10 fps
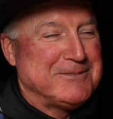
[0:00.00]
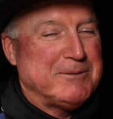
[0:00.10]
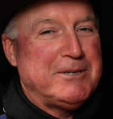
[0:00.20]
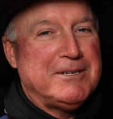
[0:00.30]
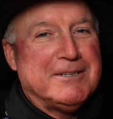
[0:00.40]
So,
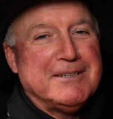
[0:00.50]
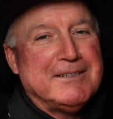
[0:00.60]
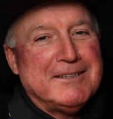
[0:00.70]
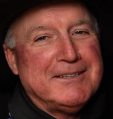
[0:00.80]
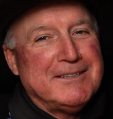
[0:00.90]
I mean,
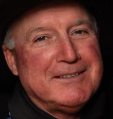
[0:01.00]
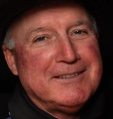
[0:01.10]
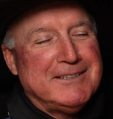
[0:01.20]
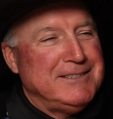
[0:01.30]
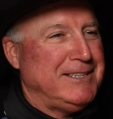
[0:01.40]

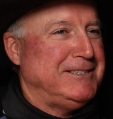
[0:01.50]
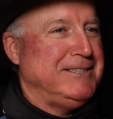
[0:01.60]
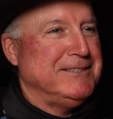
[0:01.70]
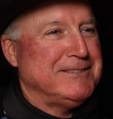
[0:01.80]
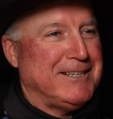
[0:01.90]
is that
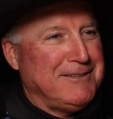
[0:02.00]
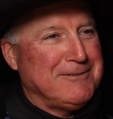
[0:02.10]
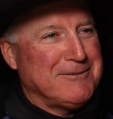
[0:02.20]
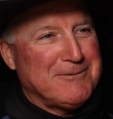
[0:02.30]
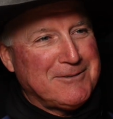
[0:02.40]
genius? I
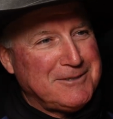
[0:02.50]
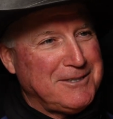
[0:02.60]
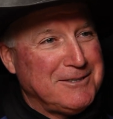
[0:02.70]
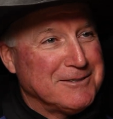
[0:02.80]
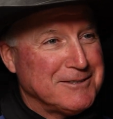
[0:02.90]
don't know what
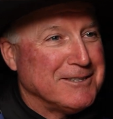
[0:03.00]
genius is.